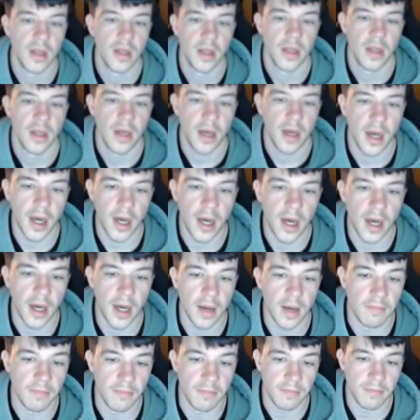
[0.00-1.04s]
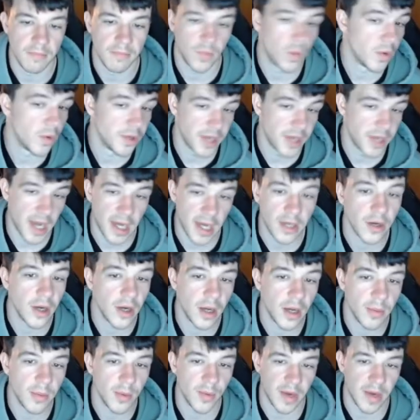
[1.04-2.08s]
um, or Docker
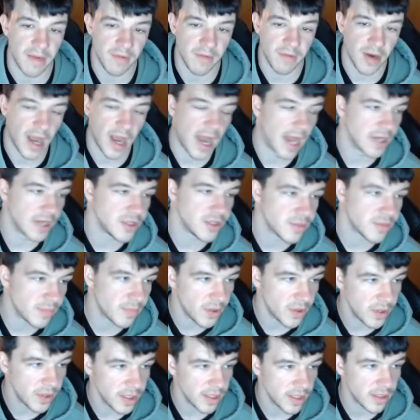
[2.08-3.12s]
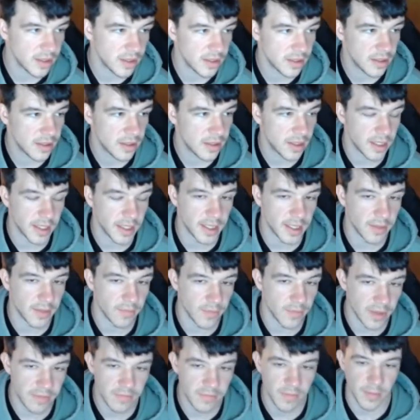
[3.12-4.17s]
Hub or whatever. I just pull it uh,
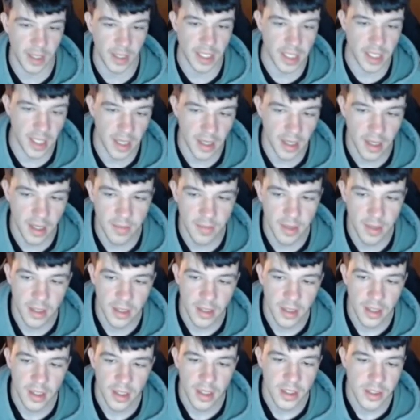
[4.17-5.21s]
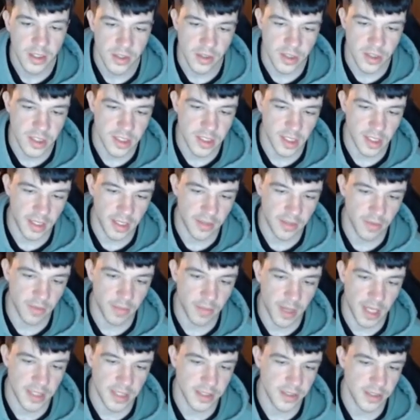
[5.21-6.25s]
right from my GitHub. So you select a
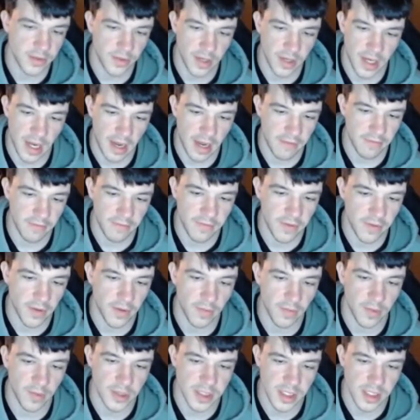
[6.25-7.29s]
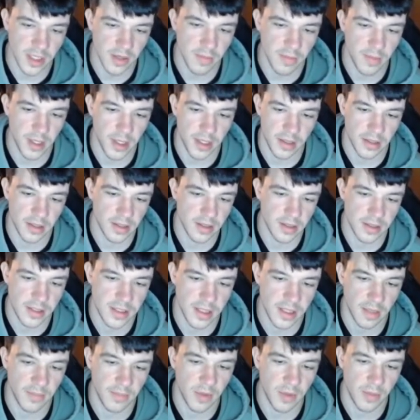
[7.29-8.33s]
repository. I have a few other ones here, but
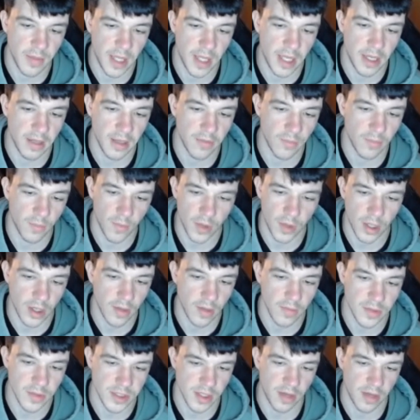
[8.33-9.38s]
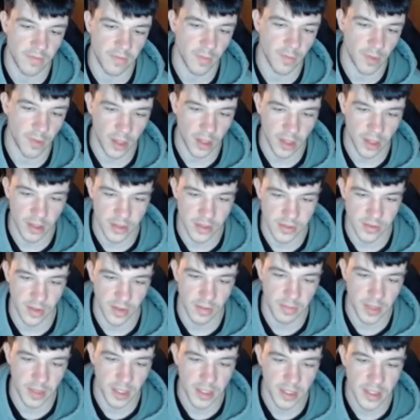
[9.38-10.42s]
subdomain worker, resolver worker. So I
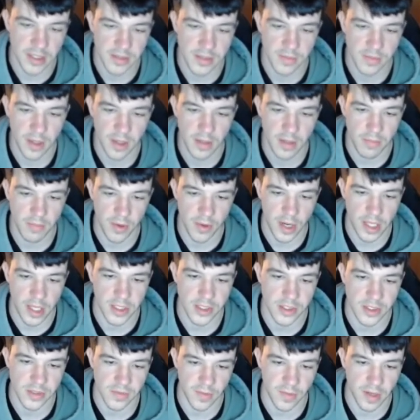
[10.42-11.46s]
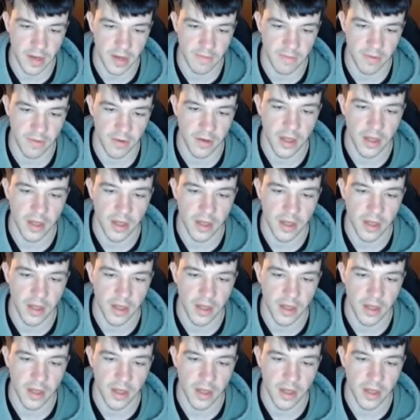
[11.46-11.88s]
pick this one, branches, whatever,